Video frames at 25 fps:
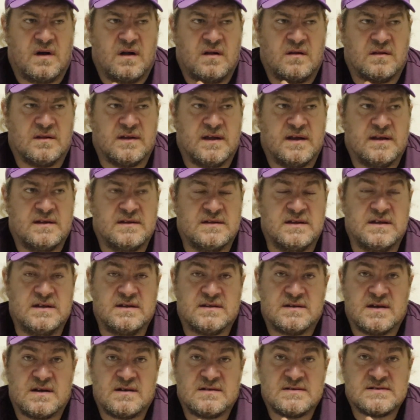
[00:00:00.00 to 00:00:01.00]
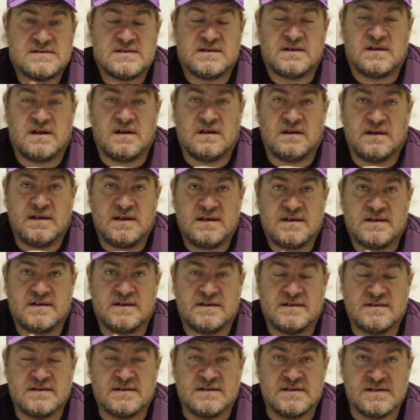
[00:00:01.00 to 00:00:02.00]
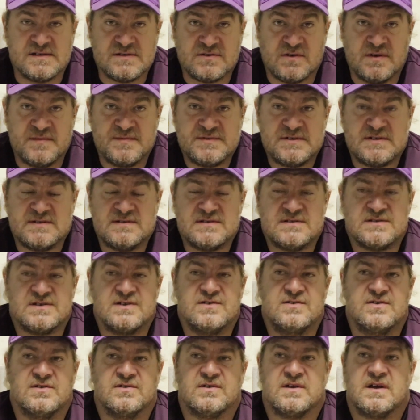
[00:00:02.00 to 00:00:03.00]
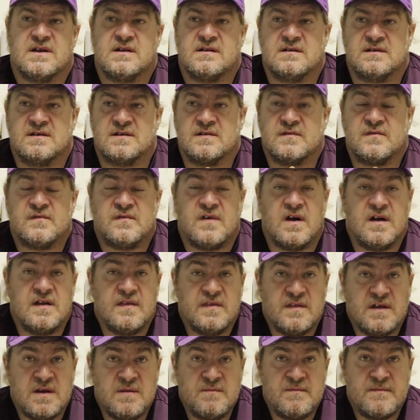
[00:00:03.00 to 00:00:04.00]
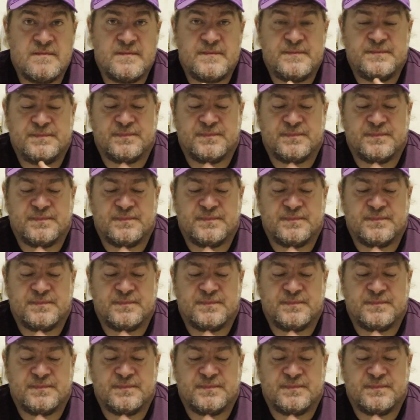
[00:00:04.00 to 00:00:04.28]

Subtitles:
I'll get details and I'll link it in the description so you can find them.